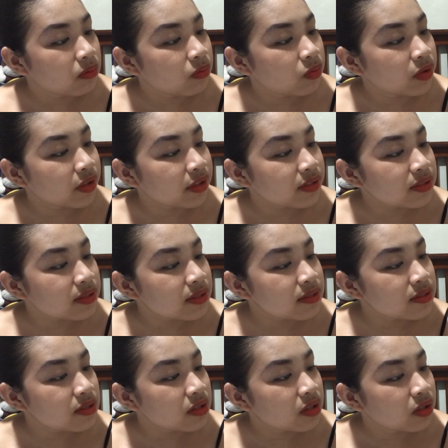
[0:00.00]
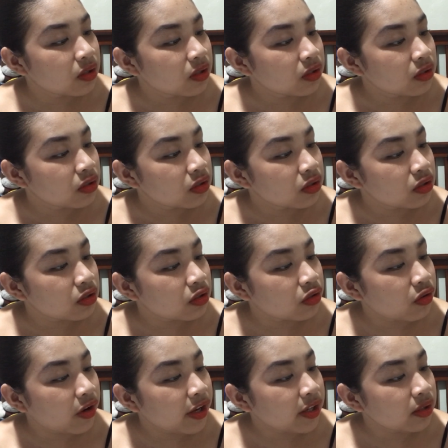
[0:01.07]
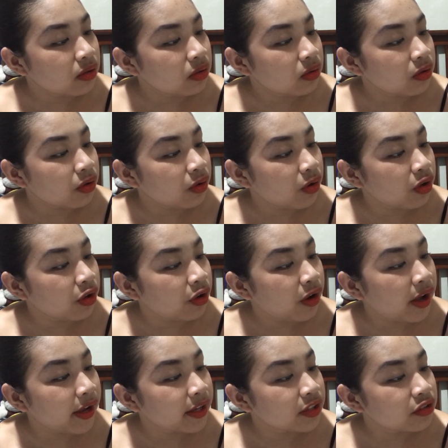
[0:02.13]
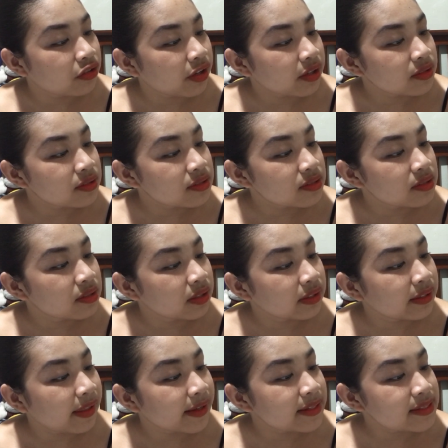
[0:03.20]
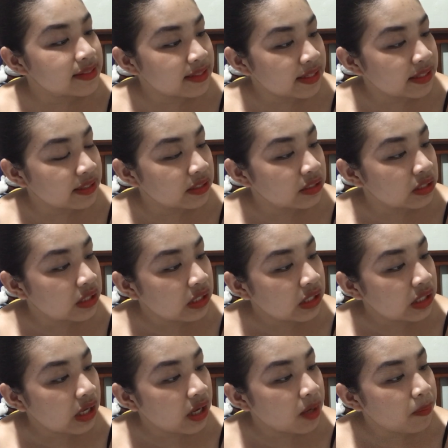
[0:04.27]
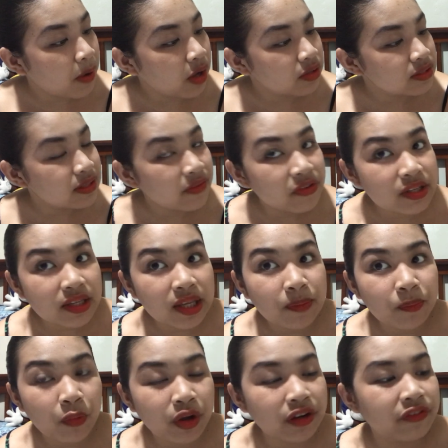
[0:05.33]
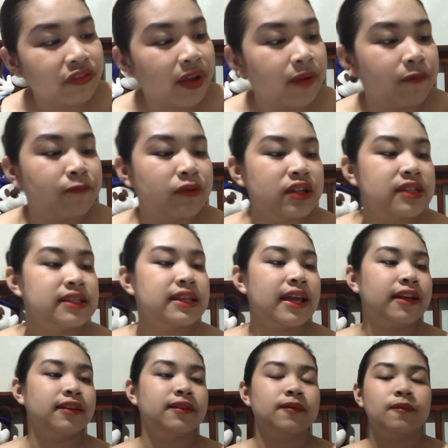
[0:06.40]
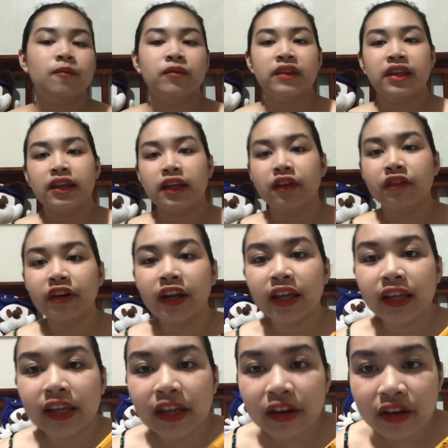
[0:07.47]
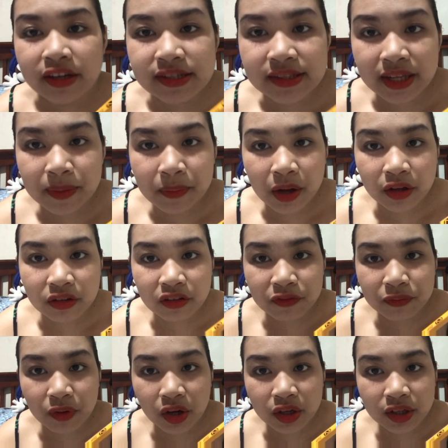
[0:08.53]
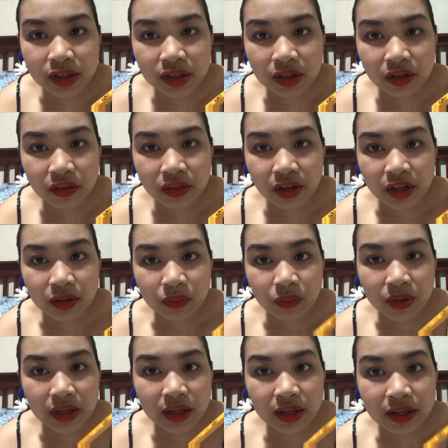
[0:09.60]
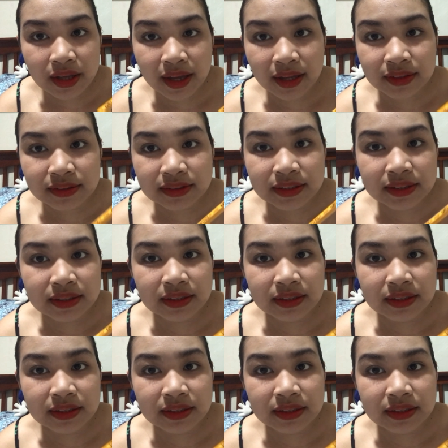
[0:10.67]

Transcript: what is this, trichlorohydroxyglycine at about 17.5%, and right here is the amount of product that we get.